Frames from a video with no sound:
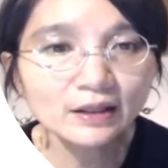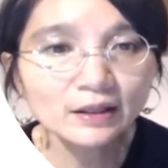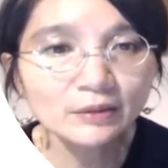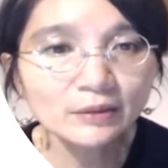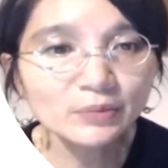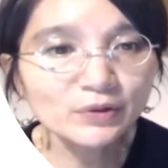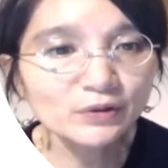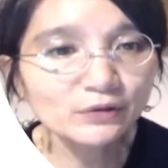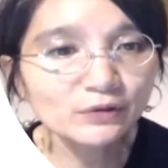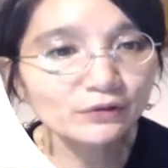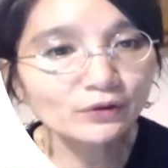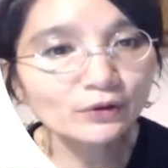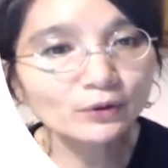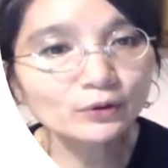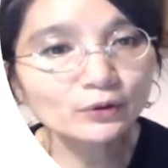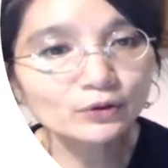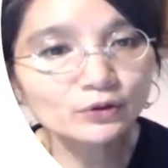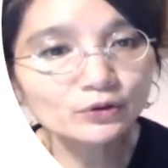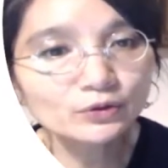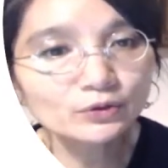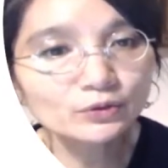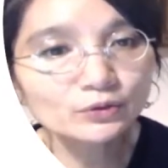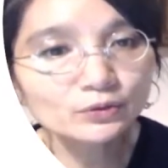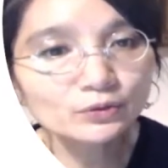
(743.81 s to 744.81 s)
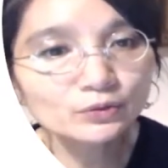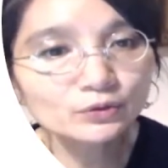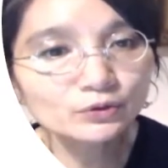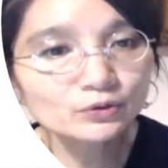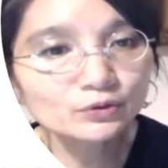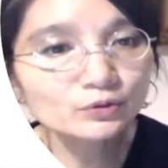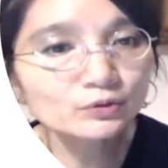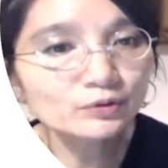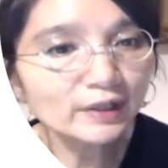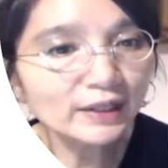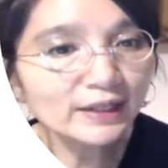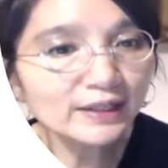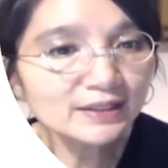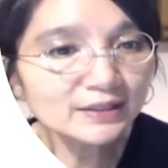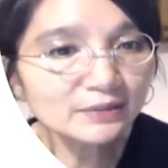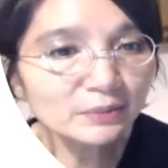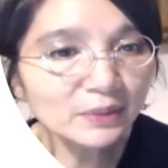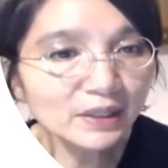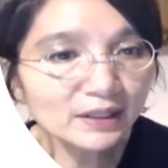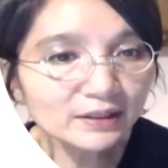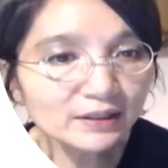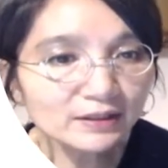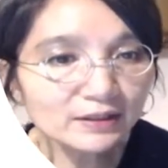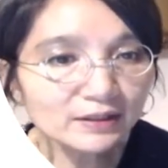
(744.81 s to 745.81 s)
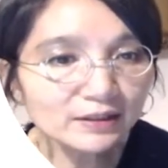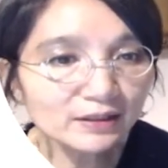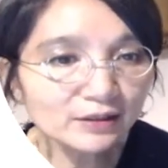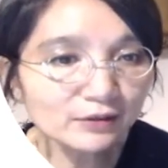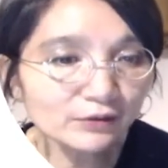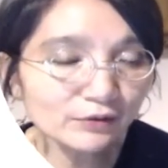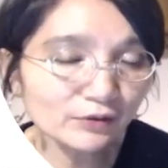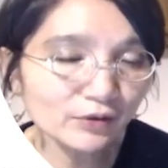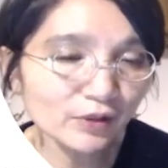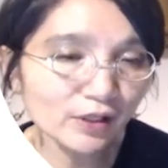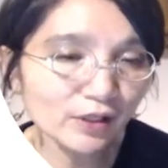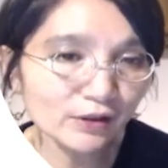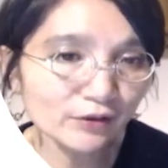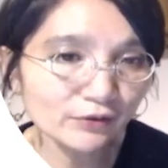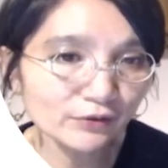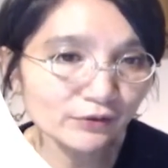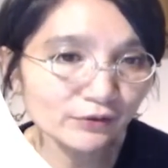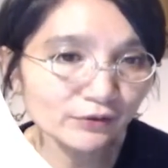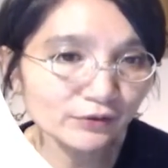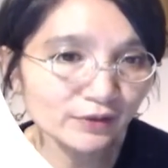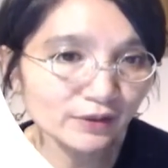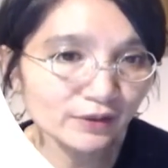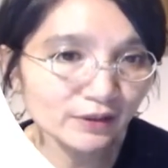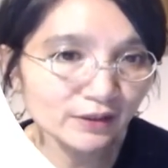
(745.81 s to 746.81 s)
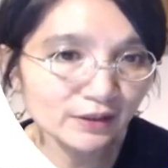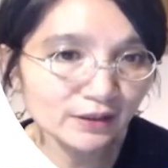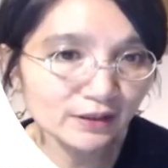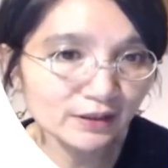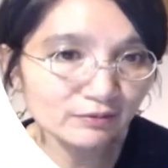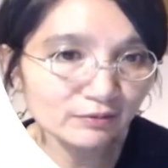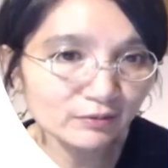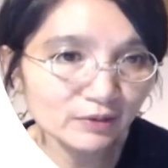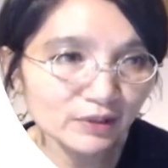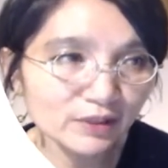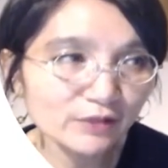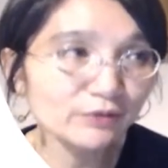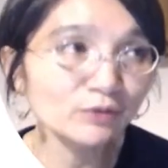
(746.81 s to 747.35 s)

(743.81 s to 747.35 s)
before to raise money if